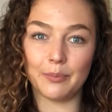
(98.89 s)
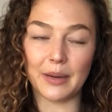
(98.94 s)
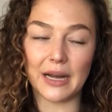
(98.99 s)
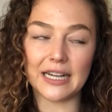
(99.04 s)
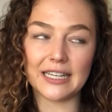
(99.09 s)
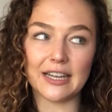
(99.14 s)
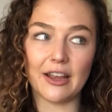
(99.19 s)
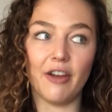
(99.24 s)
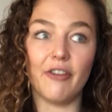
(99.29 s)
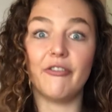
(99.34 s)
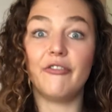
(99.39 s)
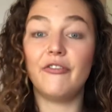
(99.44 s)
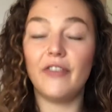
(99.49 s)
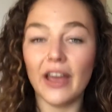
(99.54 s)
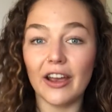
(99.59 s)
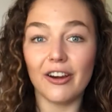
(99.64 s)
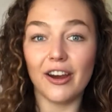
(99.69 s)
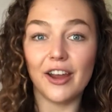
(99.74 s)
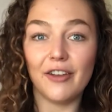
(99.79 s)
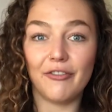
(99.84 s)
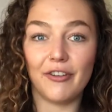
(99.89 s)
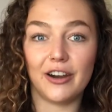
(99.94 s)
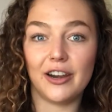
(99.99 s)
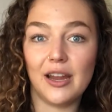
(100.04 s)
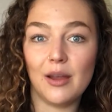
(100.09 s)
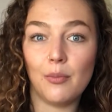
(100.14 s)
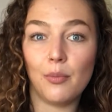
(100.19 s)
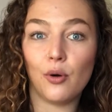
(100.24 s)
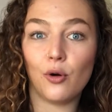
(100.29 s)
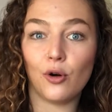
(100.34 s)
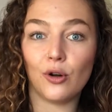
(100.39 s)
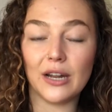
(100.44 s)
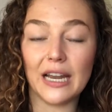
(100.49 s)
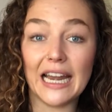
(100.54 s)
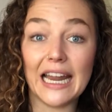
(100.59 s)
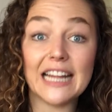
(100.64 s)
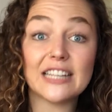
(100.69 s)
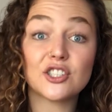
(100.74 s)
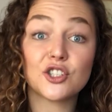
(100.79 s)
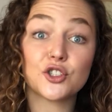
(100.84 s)
but very, very
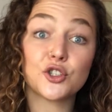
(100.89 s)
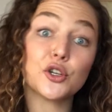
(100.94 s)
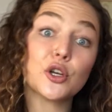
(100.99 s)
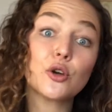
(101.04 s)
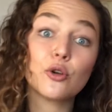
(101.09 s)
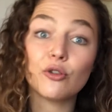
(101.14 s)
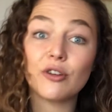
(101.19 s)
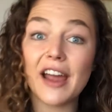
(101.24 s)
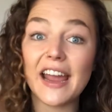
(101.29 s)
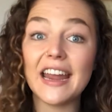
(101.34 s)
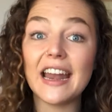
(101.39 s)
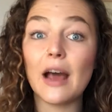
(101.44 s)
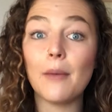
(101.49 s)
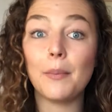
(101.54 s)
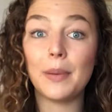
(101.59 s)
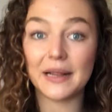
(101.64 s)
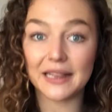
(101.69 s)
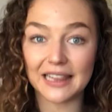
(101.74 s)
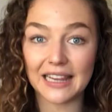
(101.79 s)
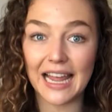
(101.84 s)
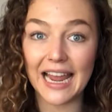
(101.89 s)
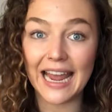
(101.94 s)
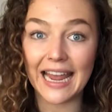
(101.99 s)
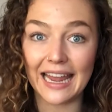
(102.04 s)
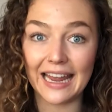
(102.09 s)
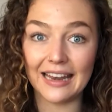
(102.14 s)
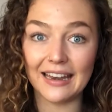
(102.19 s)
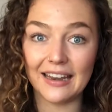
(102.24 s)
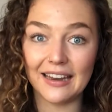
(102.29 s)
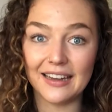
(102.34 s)
important. It's to create a plan.